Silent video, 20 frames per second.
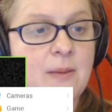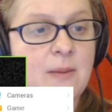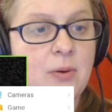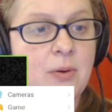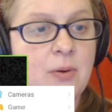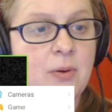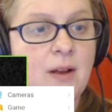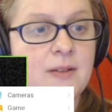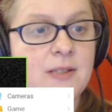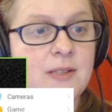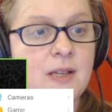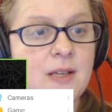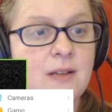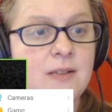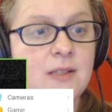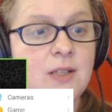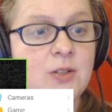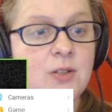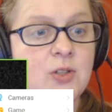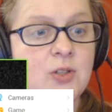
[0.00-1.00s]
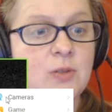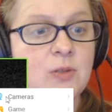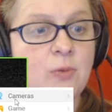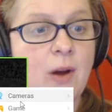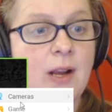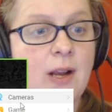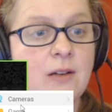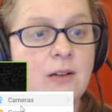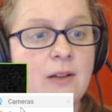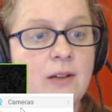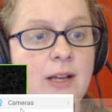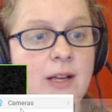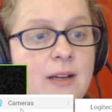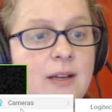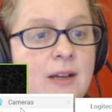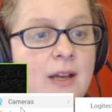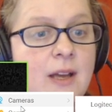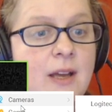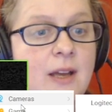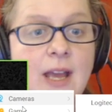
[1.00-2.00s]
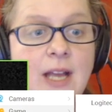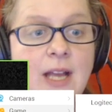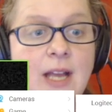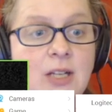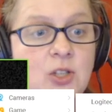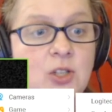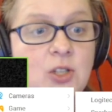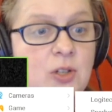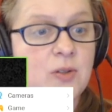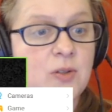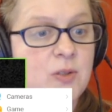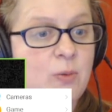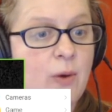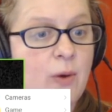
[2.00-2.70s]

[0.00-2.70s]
It'll be the same process. You just right click